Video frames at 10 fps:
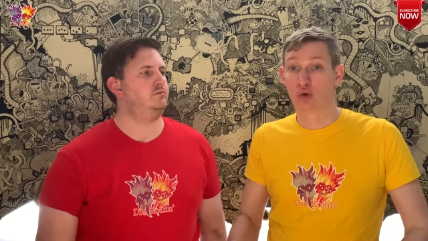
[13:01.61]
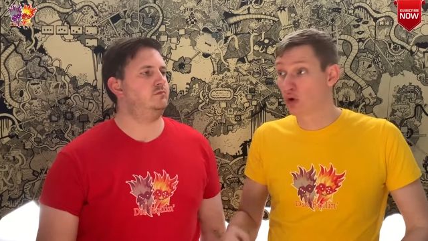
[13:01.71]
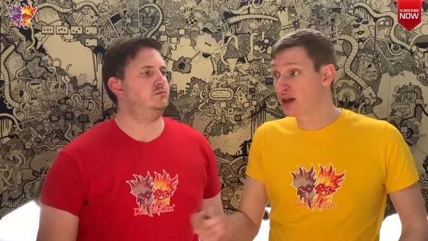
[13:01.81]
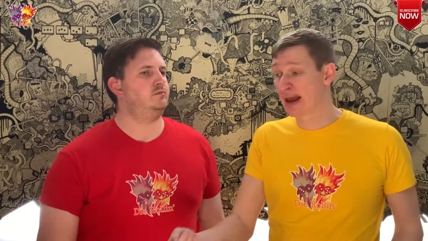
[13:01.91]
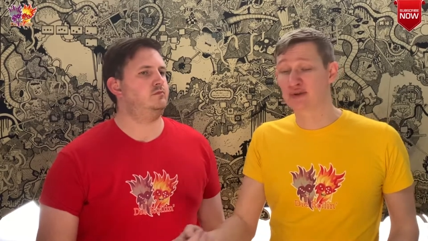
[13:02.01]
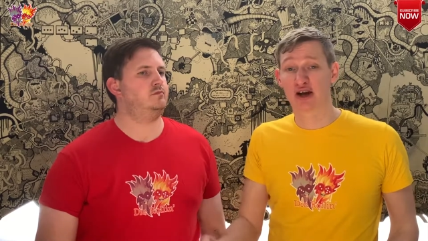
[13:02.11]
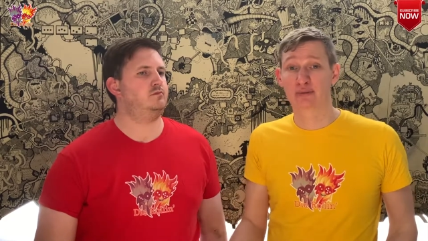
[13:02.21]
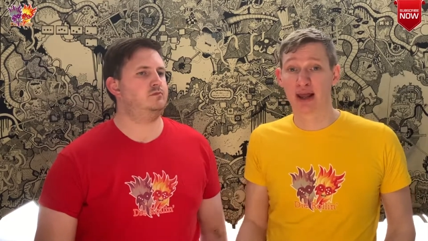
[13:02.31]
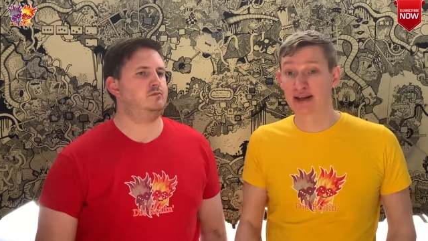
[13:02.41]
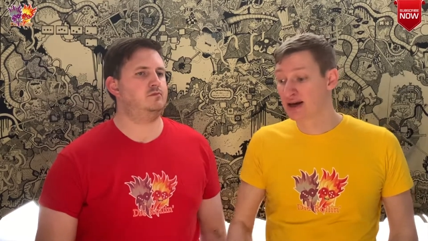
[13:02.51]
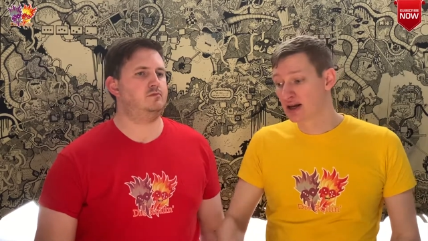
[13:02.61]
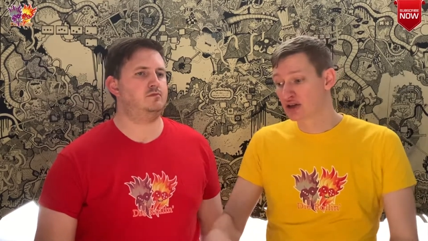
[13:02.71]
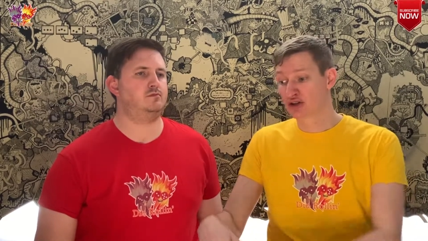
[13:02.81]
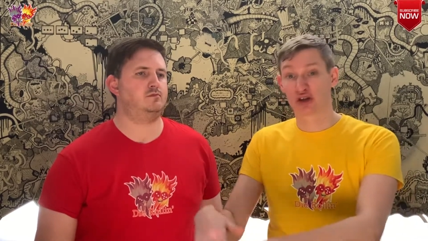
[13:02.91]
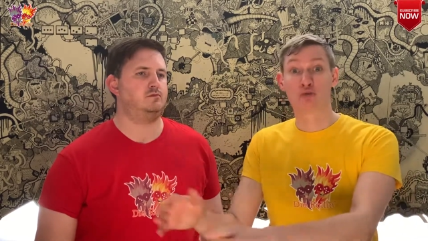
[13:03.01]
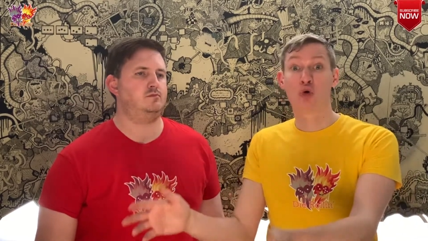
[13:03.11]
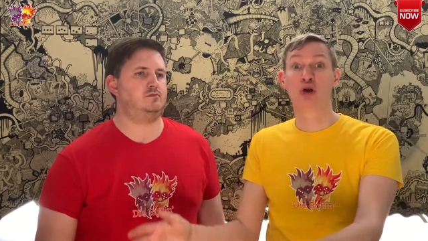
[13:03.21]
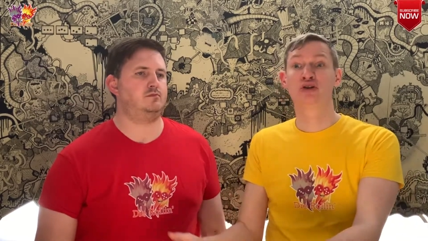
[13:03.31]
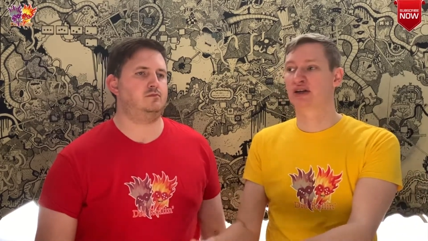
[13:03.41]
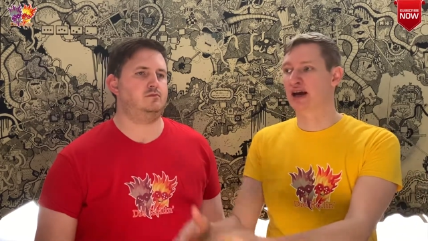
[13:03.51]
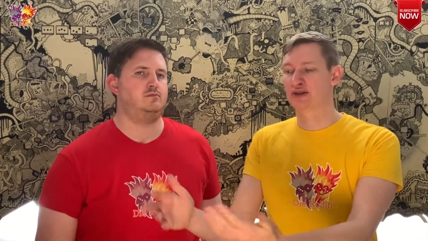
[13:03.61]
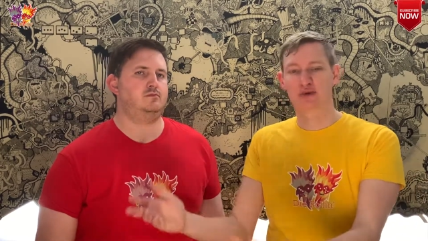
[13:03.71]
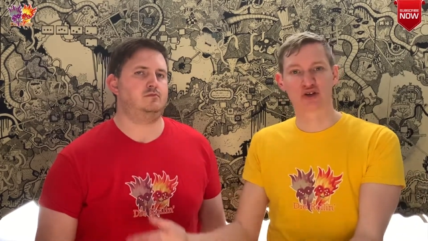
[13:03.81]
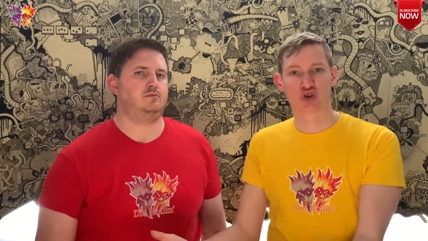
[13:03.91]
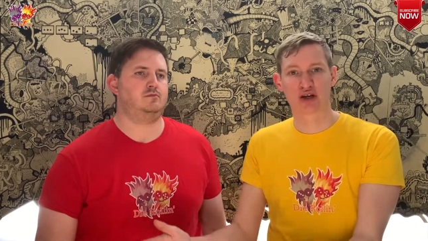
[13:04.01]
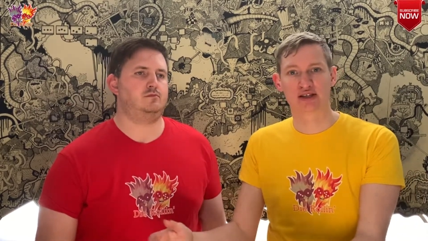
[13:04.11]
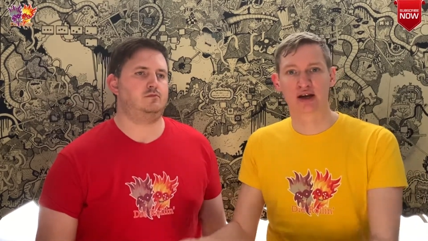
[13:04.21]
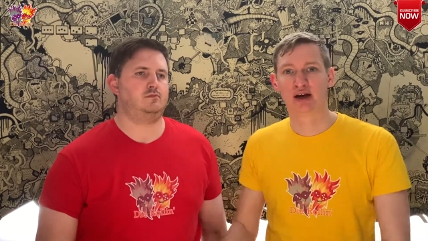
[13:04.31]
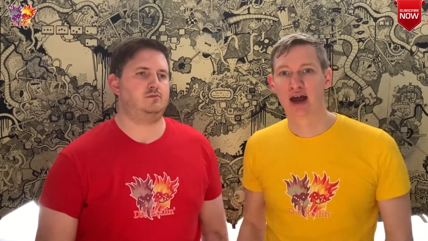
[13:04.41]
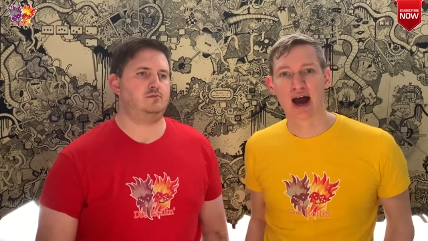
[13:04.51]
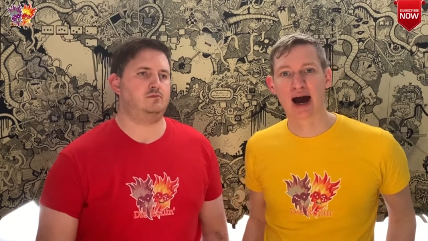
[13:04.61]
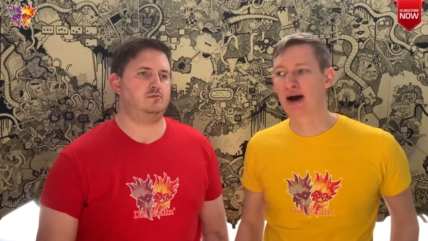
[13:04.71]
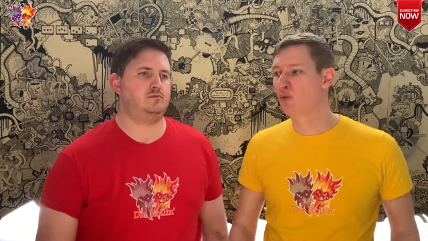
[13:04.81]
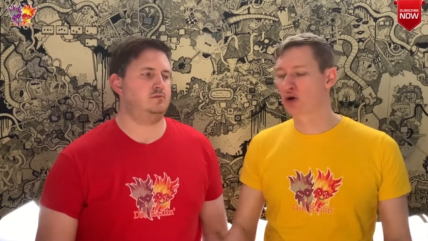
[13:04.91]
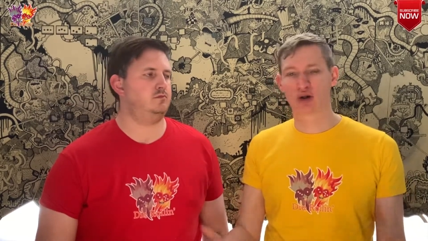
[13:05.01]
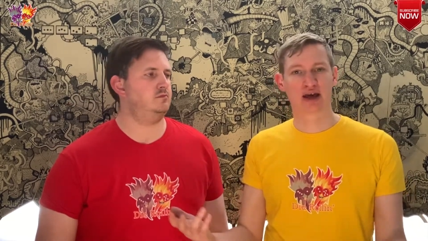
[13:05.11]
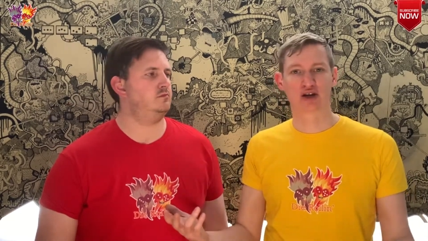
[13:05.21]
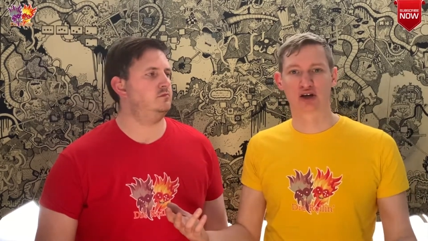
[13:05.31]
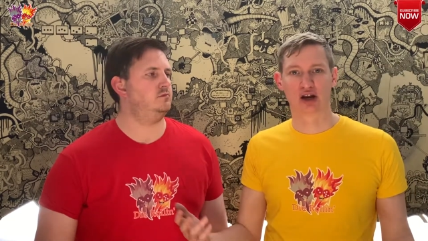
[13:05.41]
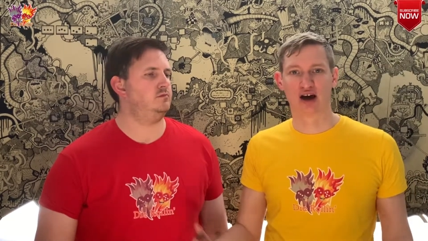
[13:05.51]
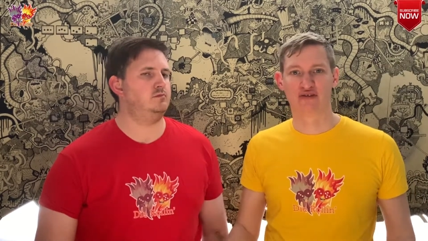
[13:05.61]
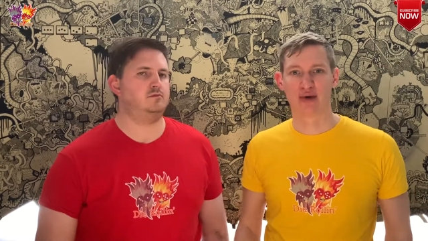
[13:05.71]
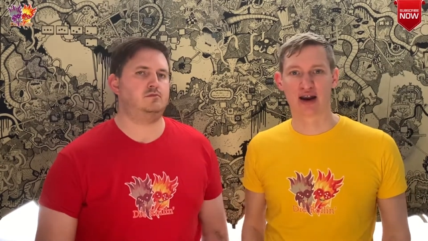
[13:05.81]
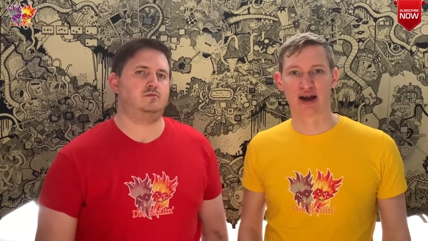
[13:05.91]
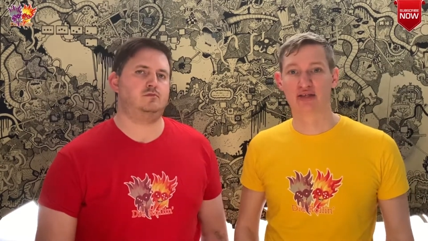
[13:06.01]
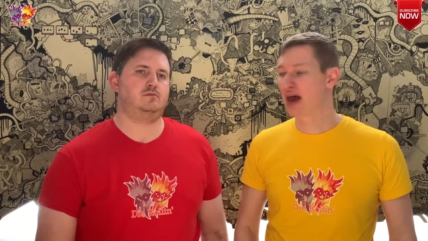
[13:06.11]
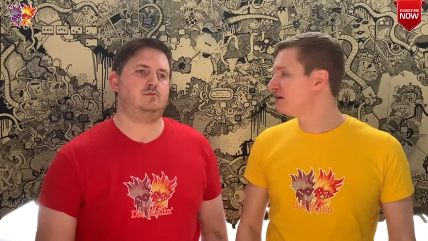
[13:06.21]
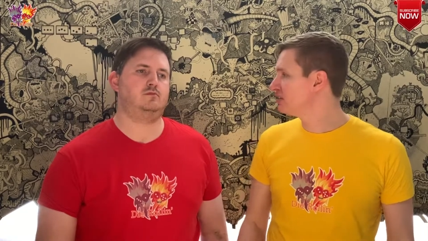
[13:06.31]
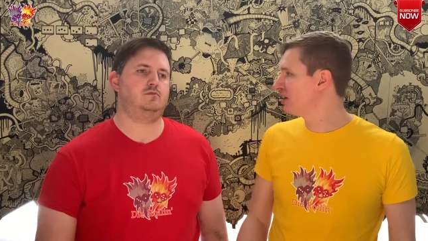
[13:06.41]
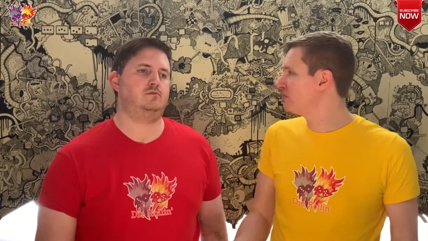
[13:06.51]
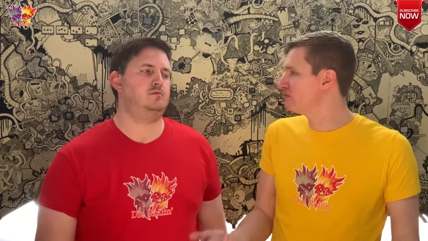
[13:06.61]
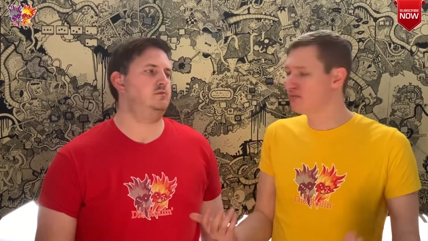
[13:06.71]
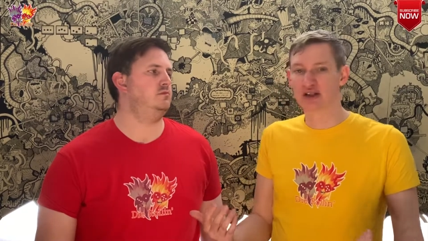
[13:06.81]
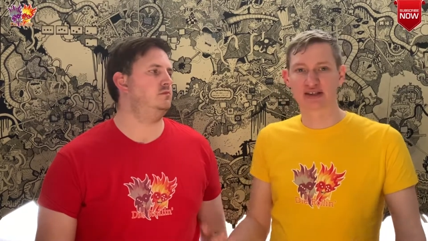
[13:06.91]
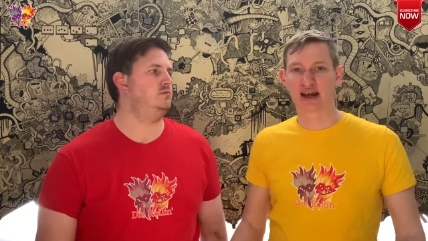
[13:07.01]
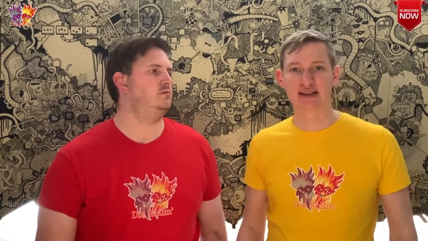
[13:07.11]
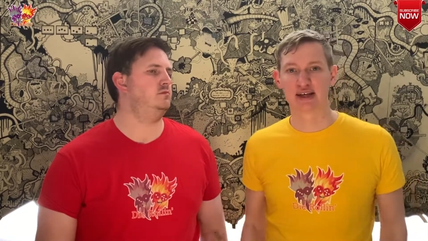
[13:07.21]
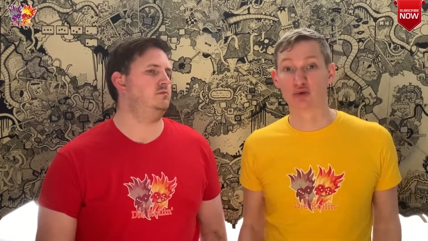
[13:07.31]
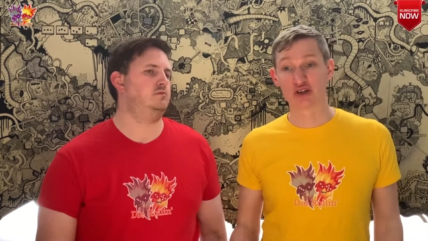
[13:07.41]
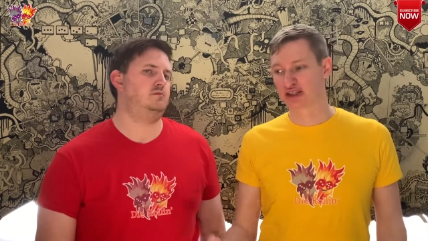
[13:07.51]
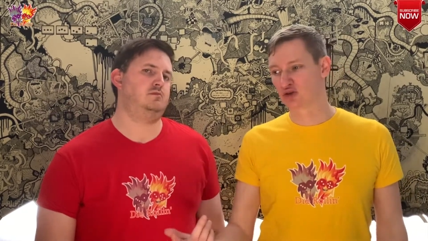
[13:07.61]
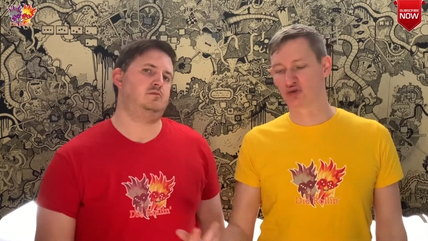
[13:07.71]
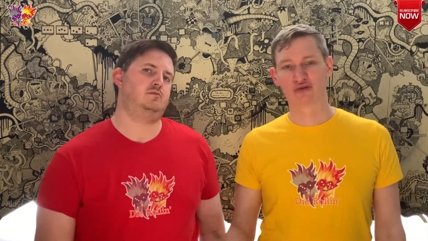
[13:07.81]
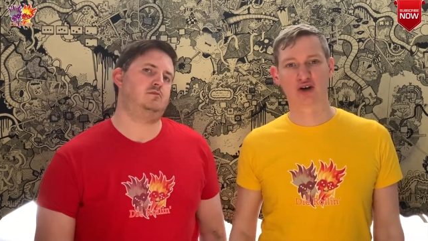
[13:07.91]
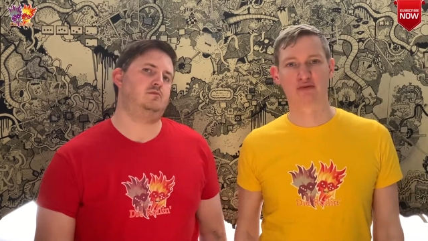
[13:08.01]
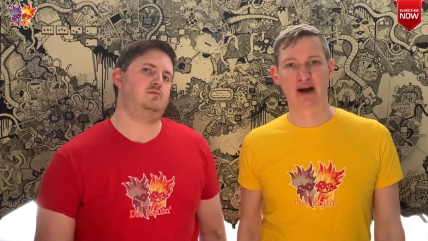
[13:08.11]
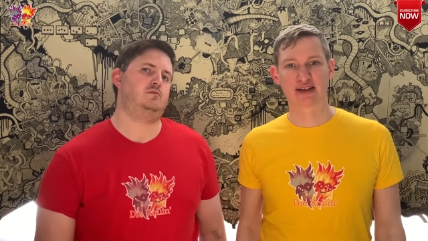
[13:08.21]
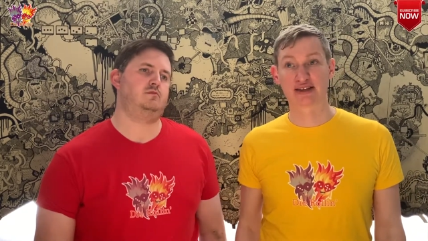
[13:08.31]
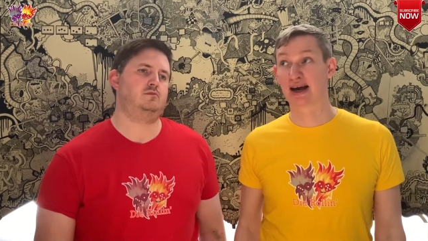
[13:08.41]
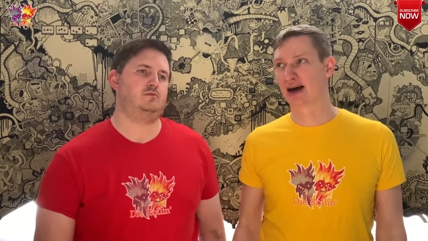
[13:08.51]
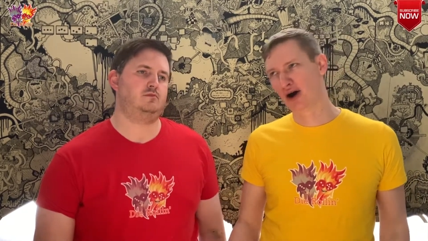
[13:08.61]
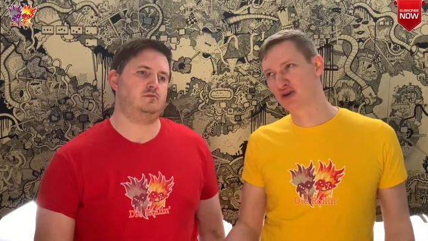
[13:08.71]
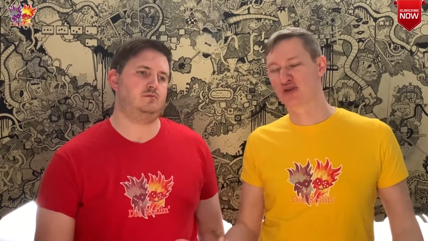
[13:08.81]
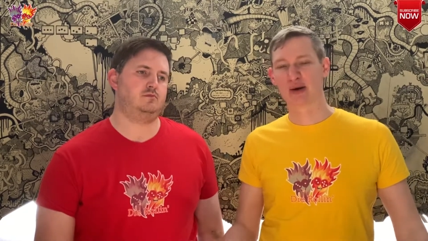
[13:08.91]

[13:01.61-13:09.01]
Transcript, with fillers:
Speaker 1: One of the games I played, someone turned out to be a traitor, and we all had a good laugh about it. And then, you know, months later, we're still referring back to that, oh, do you